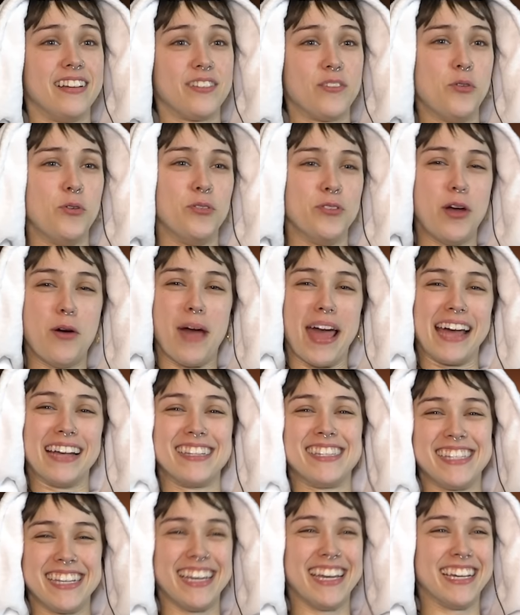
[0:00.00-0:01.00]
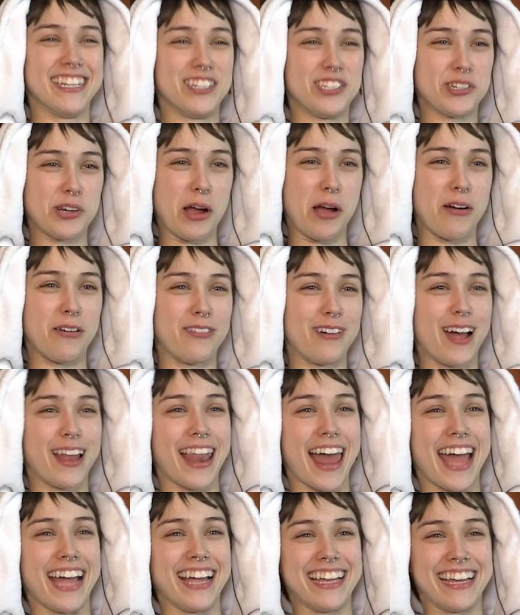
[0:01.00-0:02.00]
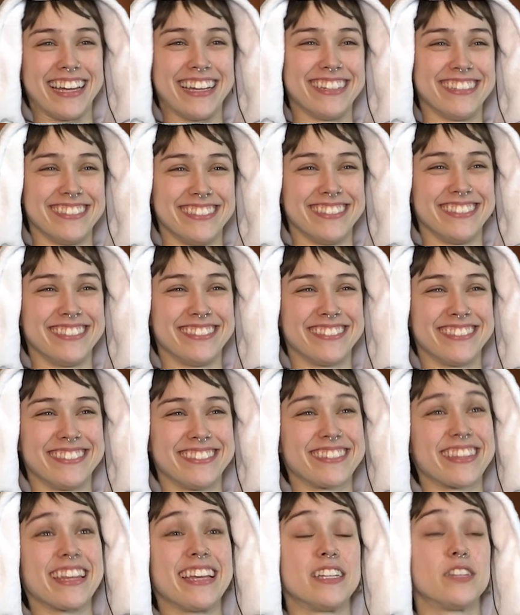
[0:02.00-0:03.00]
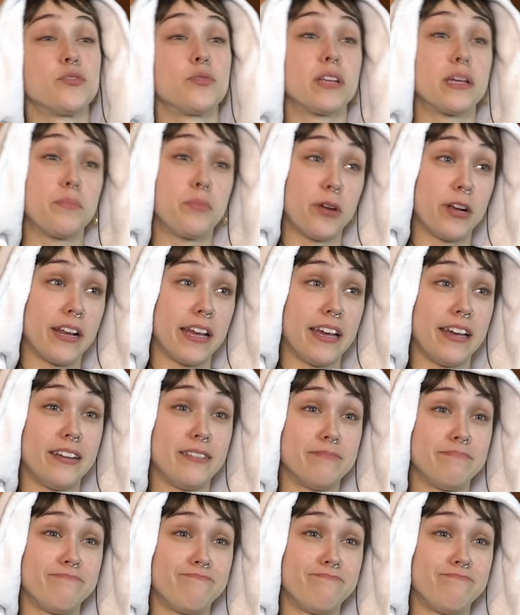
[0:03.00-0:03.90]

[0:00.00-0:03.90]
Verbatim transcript: Cool, no antsy intro. I like it. It's really pretty.